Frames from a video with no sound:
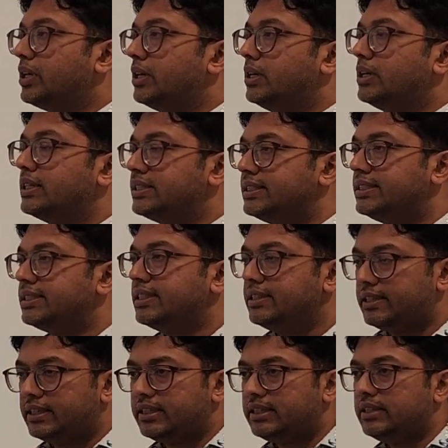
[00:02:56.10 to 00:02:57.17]
Decision
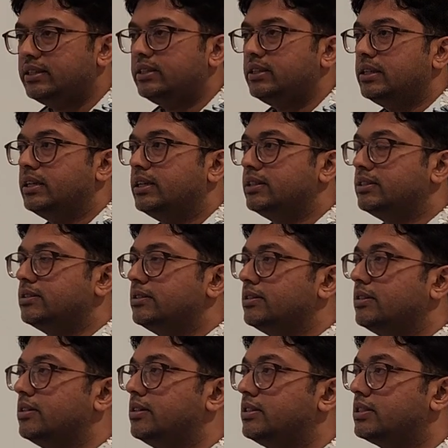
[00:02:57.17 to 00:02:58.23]
tree in
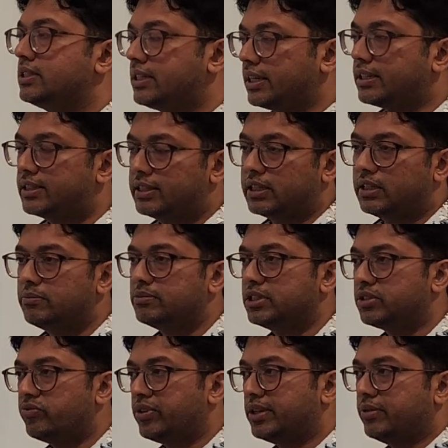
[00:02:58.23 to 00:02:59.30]
strict terms
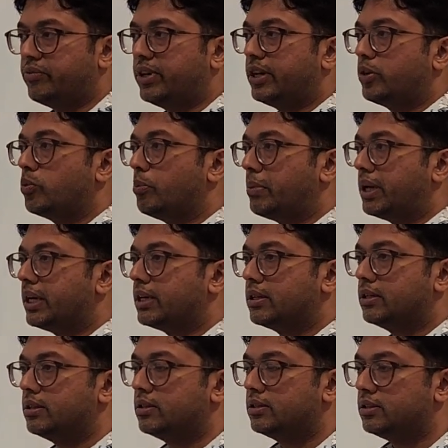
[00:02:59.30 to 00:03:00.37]
is where you make
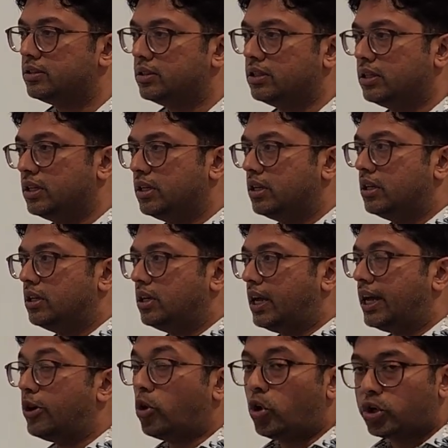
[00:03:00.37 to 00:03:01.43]

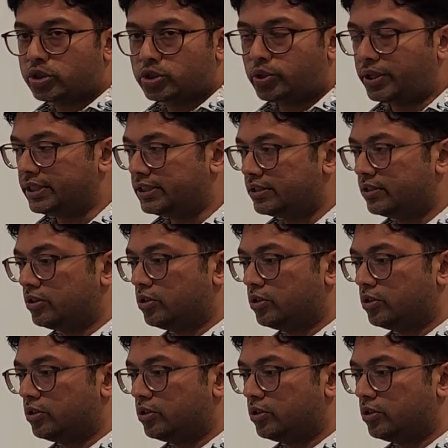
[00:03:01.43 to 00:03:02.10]
an or choice.